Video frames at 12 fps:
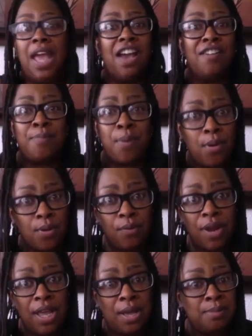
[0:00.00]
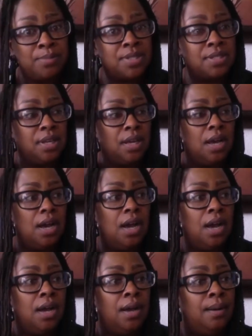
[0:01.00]
have programs.
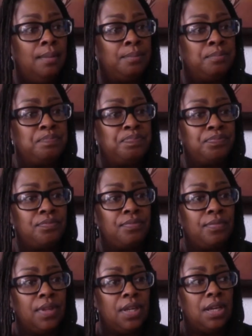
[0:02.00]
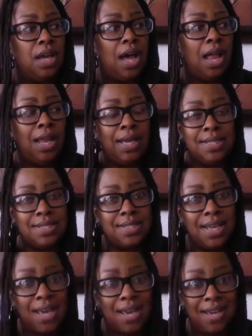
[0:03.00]
All I can
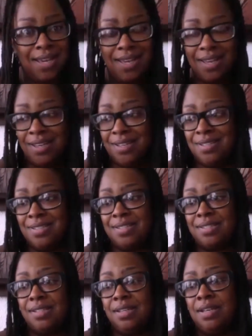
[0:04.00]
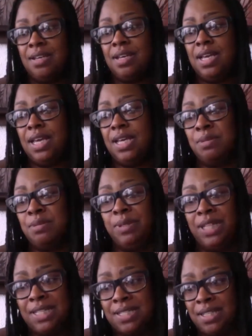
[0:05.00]
say is it's a
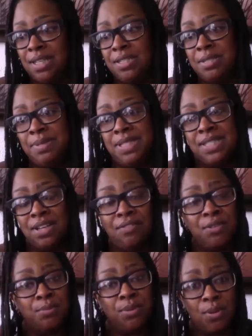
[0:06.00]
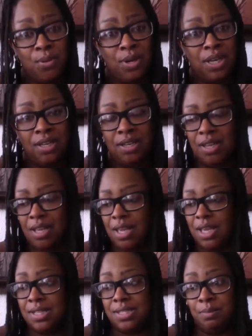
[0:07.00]
blessing to be self-employed.
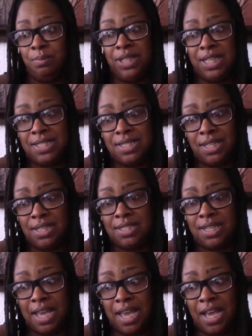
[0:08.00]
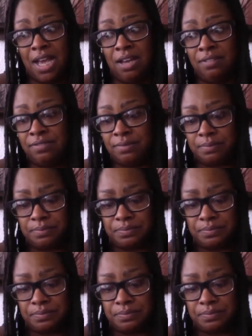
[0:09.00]
It's a blessing to have